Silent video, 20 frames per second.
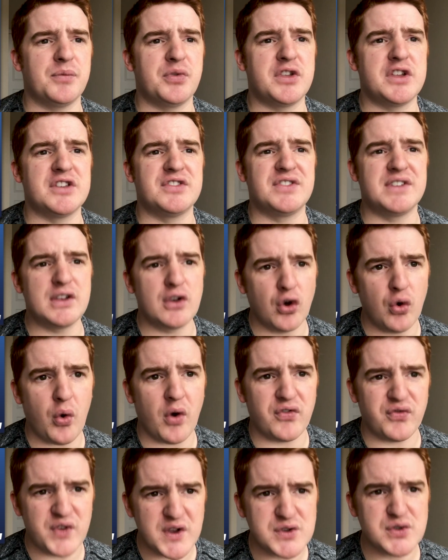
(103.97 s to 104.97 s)
the deal
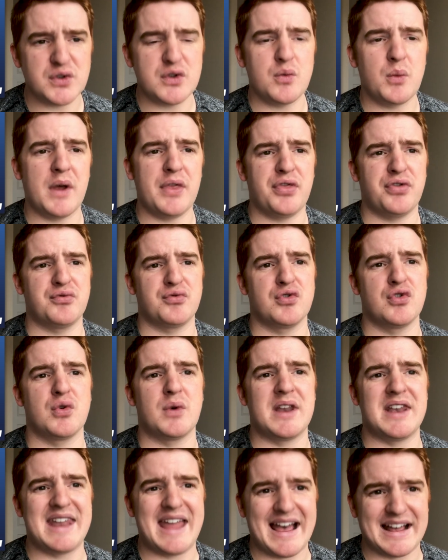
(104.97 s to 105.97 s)
officially went through,
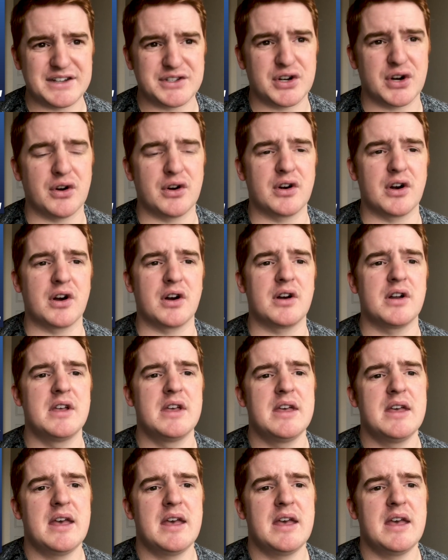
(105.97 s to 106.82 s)
and Nat Turner